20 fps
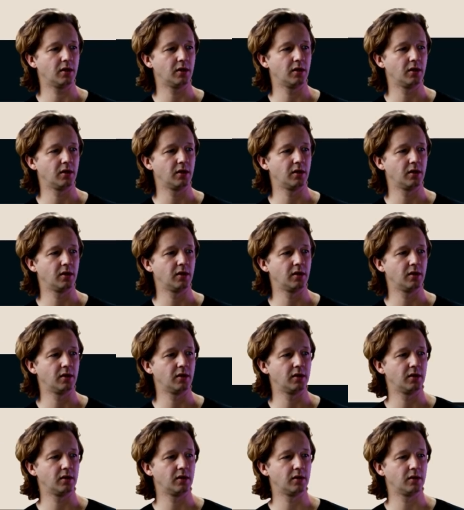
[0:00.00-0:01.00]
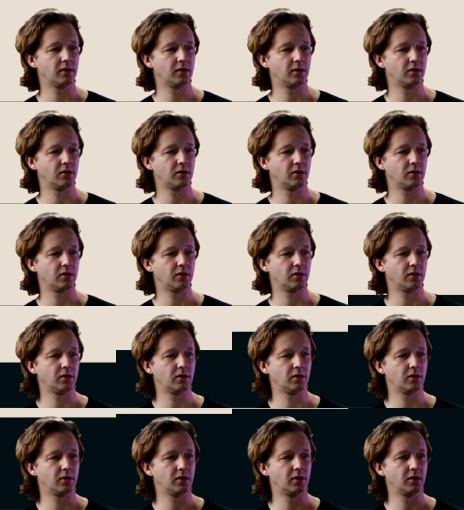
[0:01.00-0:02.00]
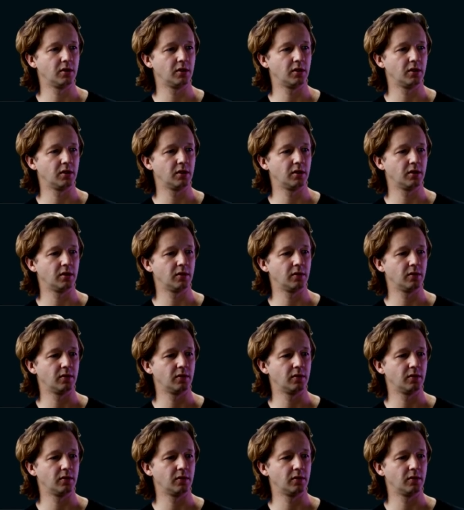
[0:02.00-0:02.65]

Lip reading: (silence)